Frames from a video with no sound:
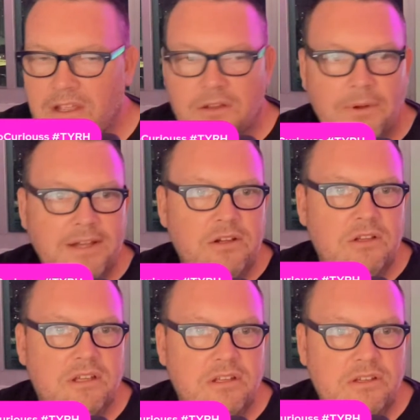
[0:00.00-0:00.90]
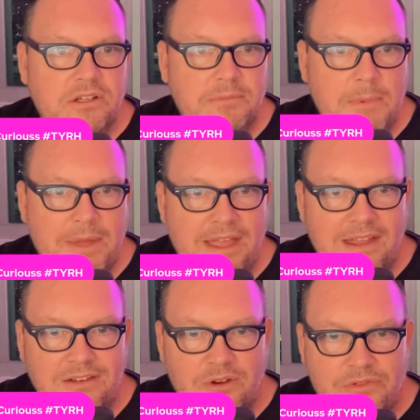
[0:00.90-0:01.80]
Randy, you're looking good, my
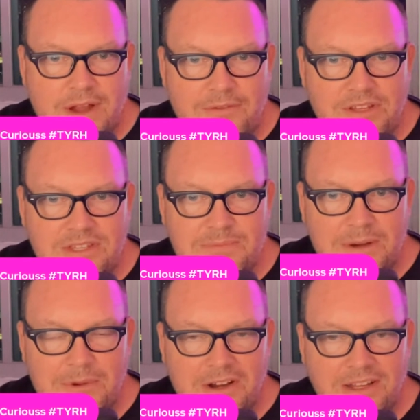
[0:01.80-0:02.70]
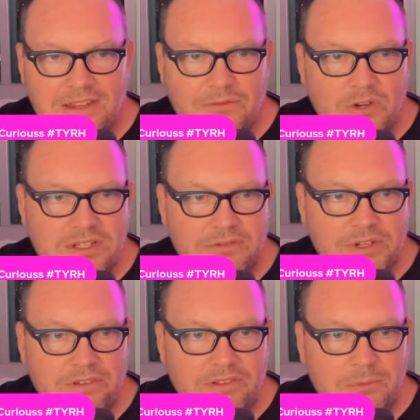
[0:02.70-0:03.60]
man. You're thriving in this bear market and the voice of
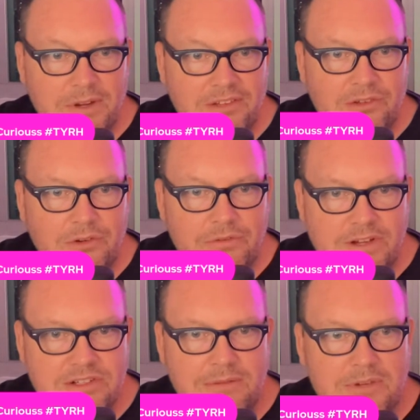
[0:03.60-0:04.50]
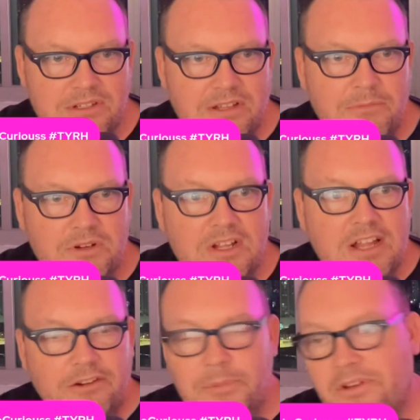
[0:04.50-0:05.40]
reason. You bring it so refreshing. Much love, bro. Crypto